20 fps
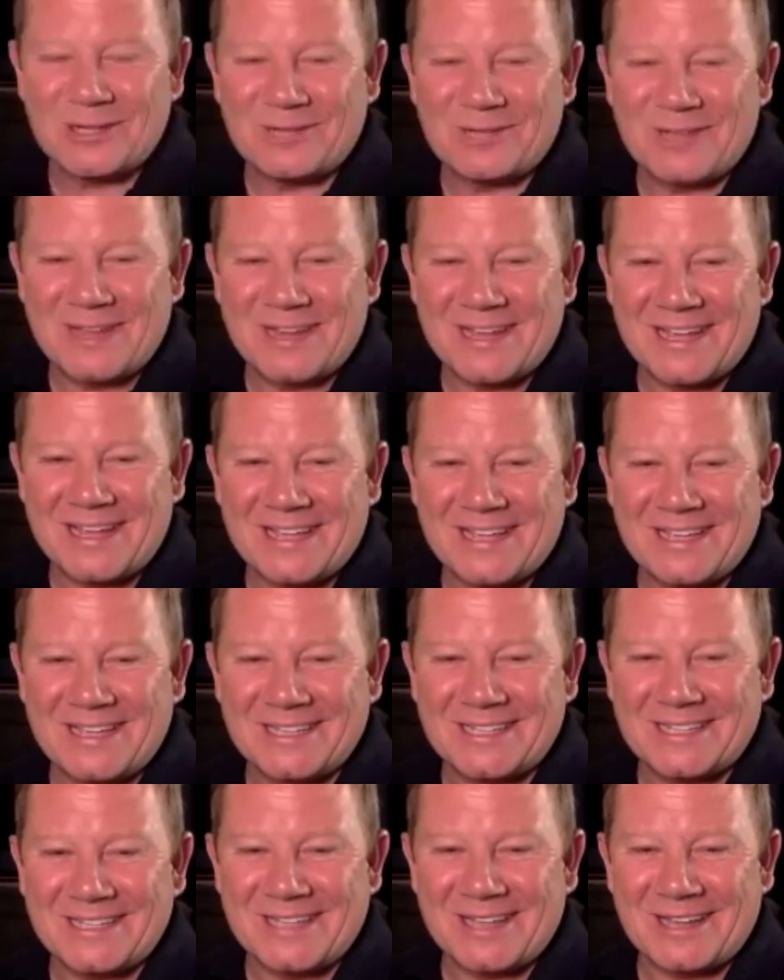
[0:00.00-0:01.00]
Vida,
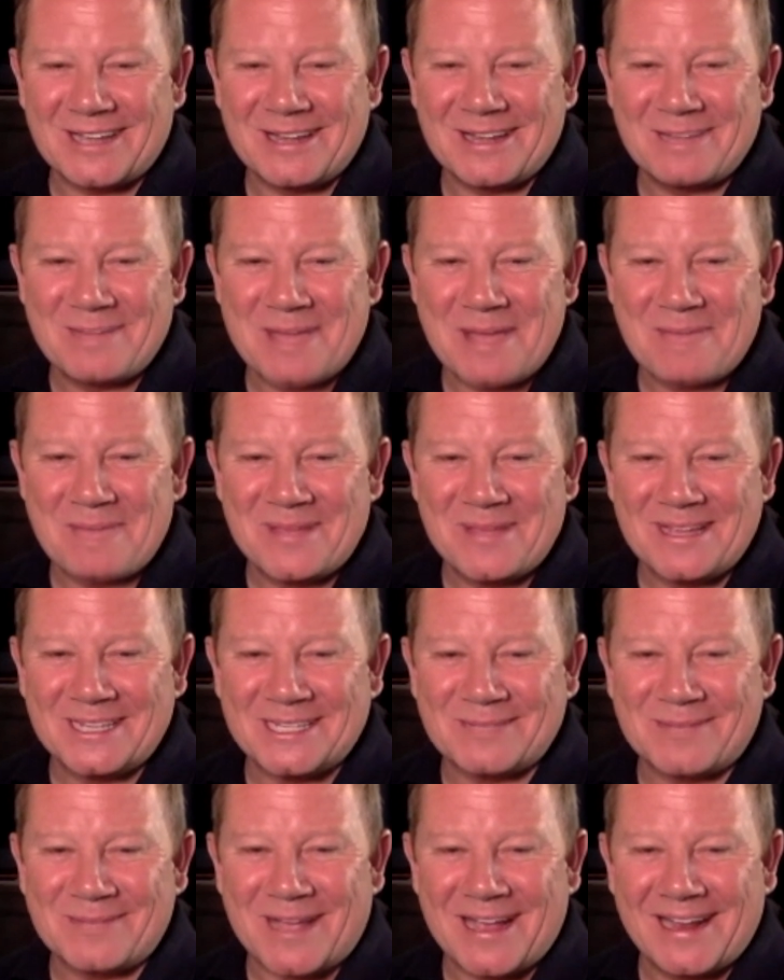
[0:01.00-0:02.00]
you certainly made me
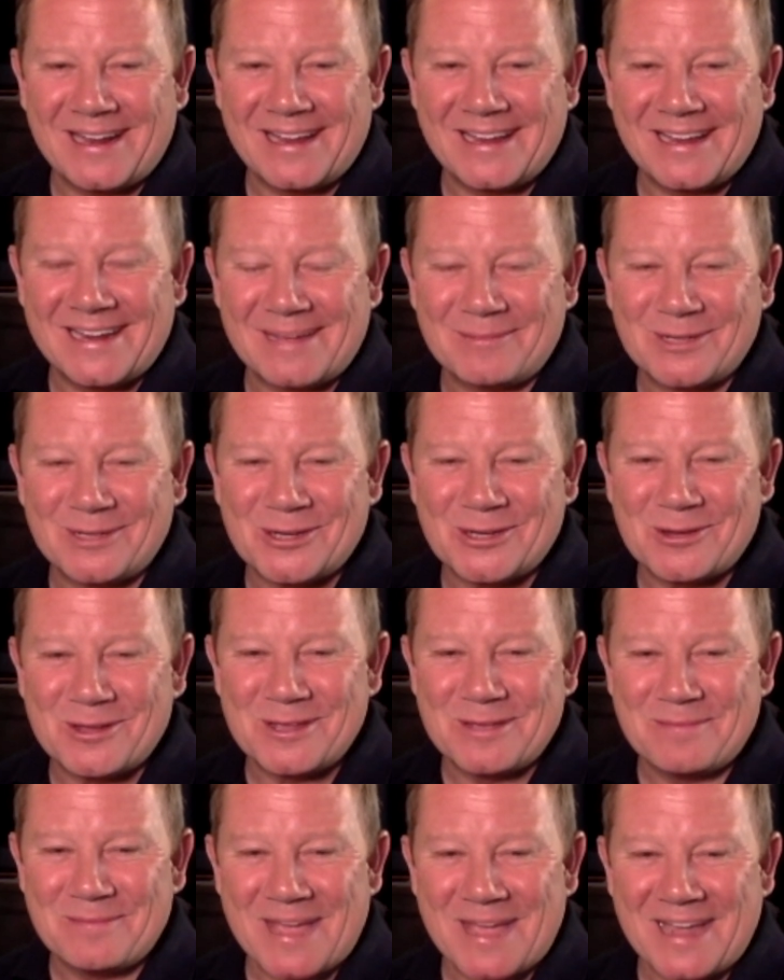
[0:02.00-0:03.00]
smile, and I'm sure
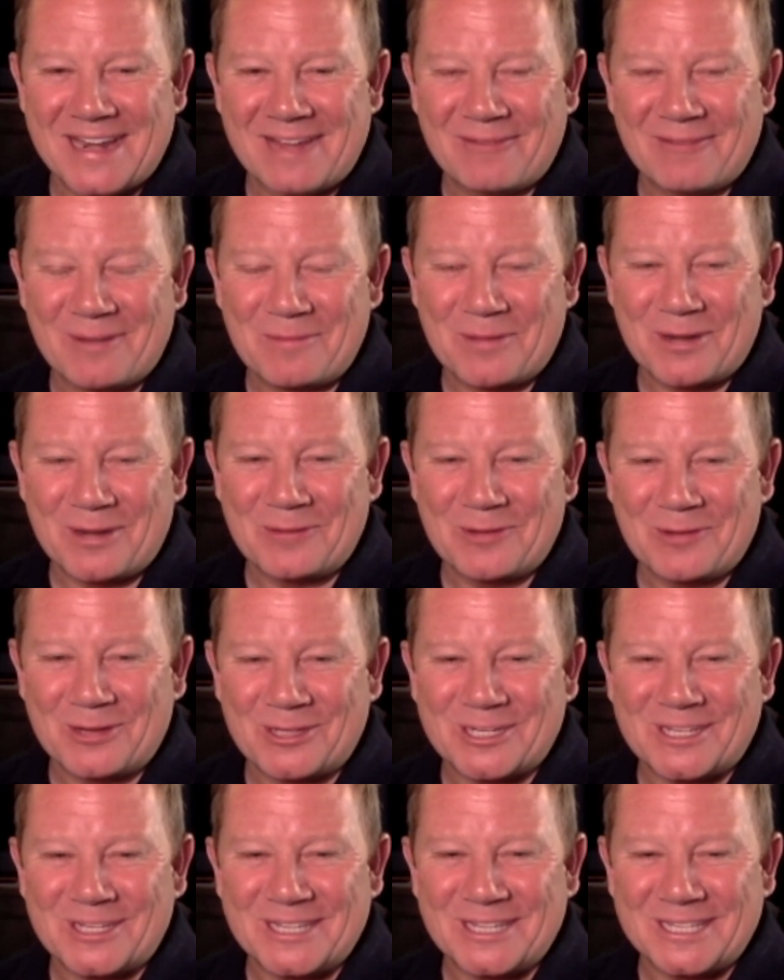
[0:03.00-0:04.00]
you made everybody
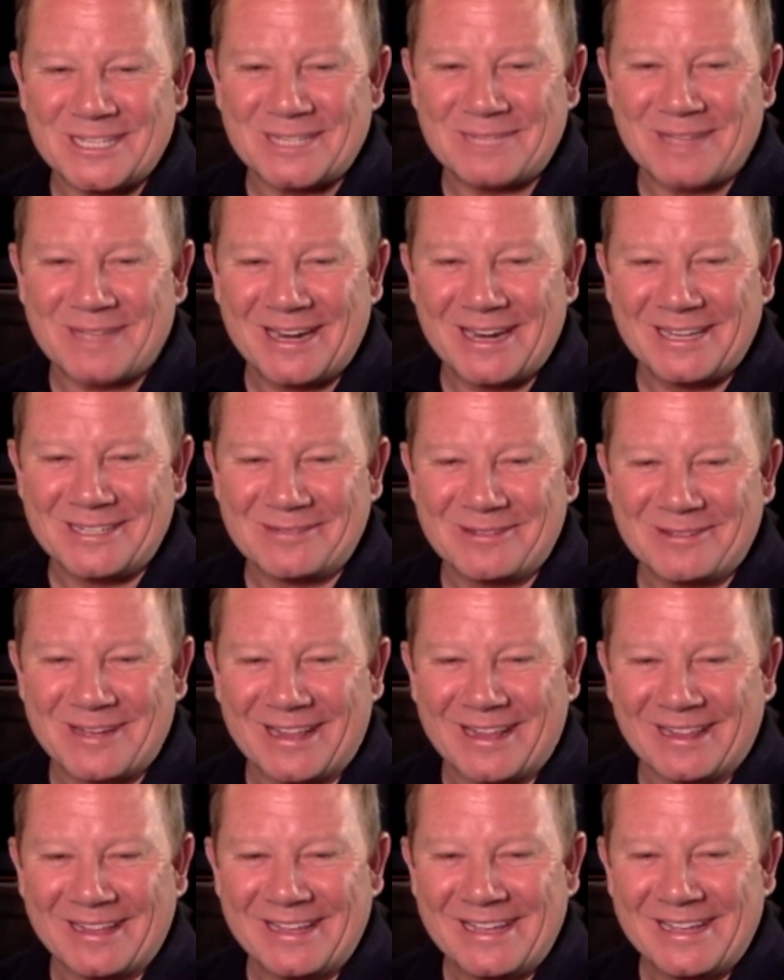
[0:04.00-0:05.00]
watching this smile as
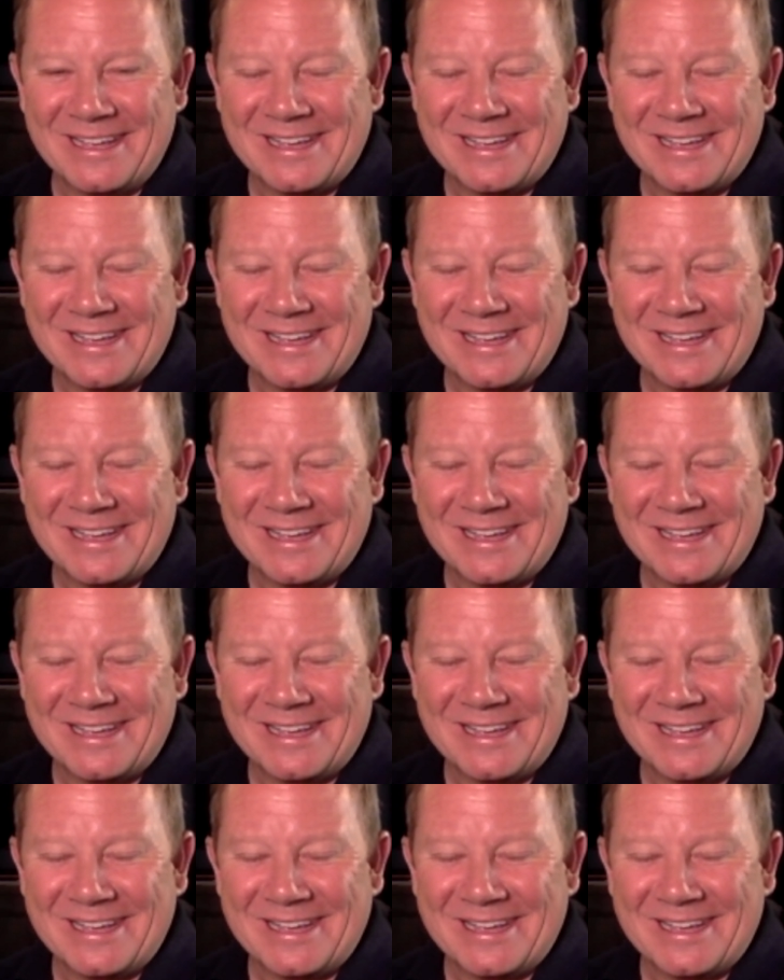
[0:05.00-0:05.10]
well.